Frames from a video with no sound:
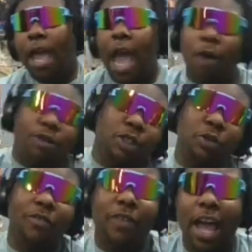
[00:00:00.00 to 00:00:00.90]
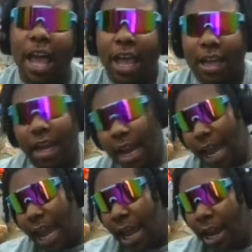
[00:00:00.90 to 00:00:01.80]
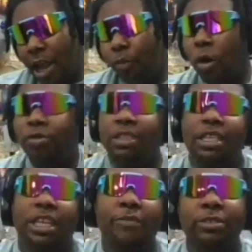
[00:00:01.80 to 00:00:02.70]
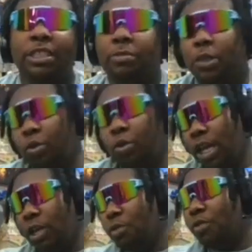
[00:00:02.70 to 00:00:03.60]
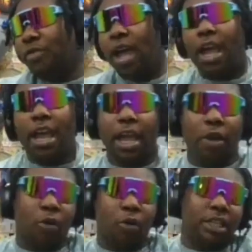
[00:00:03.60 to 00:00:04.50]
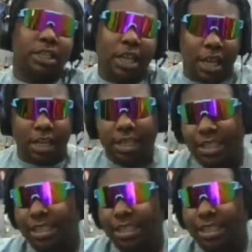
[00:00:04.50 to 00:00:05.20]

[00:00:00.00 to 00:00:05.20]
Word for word: how was U of I? Like, and what was the differences between U of I and Oregon State?